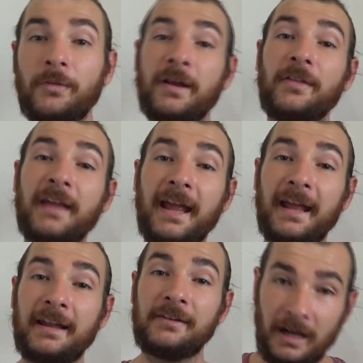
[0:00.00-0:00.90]
On the other
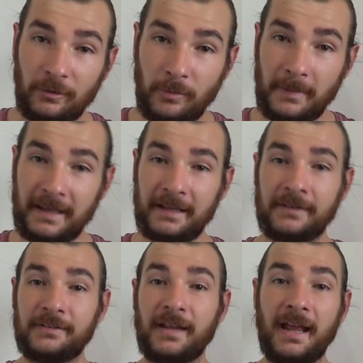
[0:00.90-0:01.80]
hand,
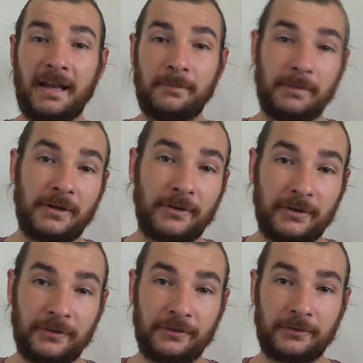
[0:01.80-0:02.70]
Aquaman's and
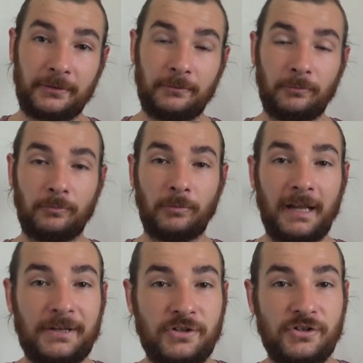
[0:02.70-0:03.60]
Mera's
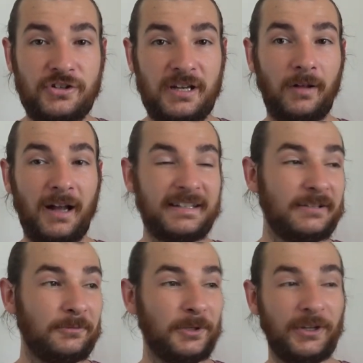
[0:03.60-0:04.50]
relationship. I
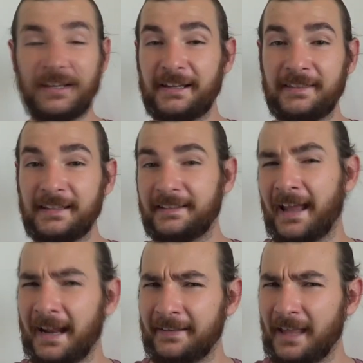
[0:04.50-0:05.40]
didn't really think they
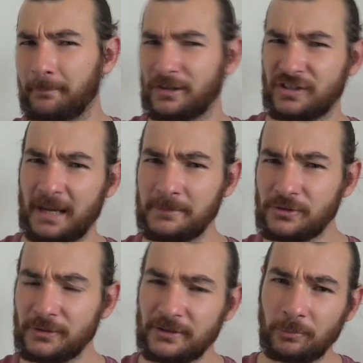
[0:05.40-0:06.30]
had that much
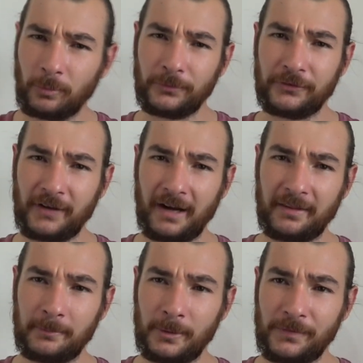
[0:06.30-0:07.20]
chemistry towards the start of
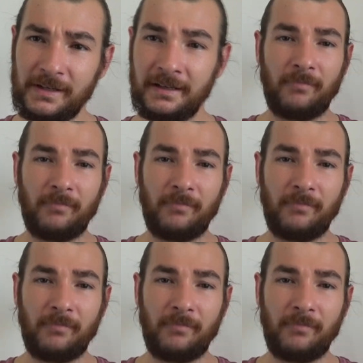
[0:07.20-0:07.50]
the movie.